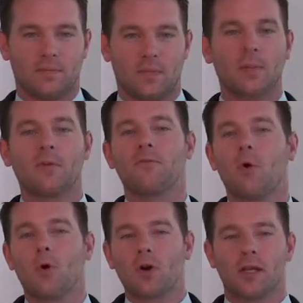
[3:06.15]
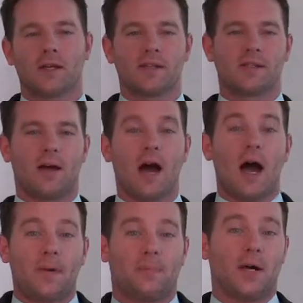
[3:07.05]
Number 4 is
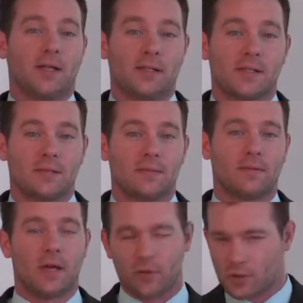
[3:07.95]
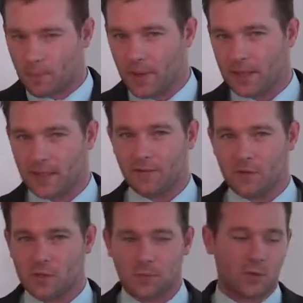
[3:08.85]
hot buttons. Now there's a big
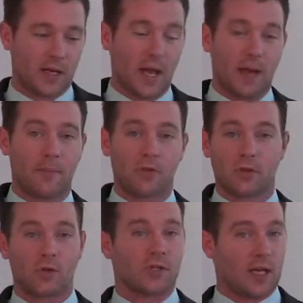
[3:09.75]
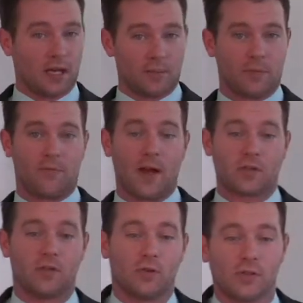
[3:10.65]
difference between amateurs and
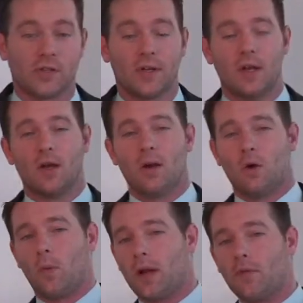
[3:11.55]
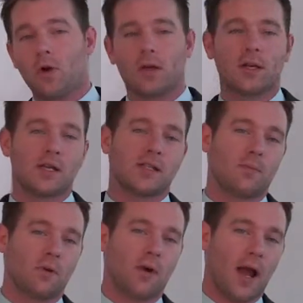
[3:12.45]
professionals. Whenever a
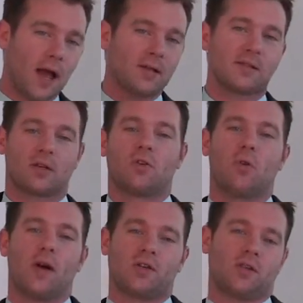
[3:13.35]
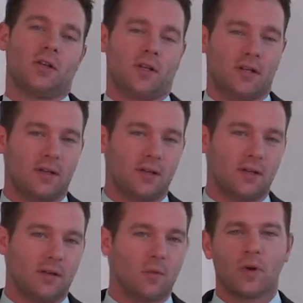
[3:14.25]
customer asks a question,
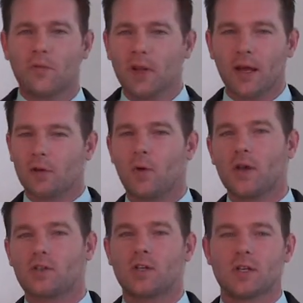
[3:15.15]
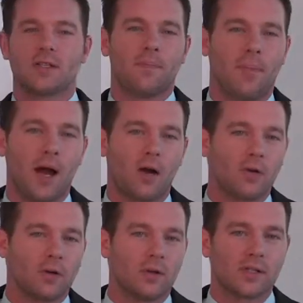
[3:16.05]
whatever that question is about
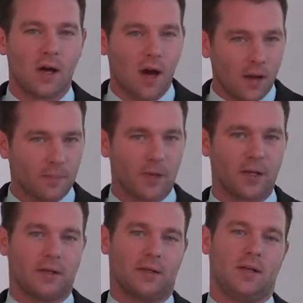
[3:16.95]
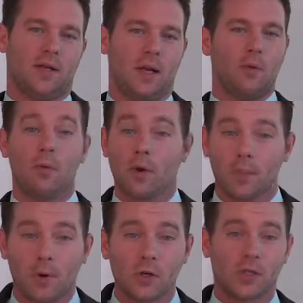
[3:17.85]
is a hot button, and we
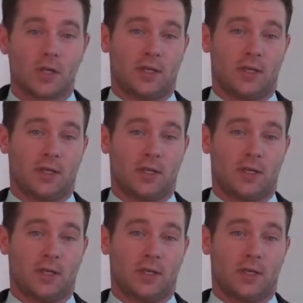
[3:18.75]
want to push it.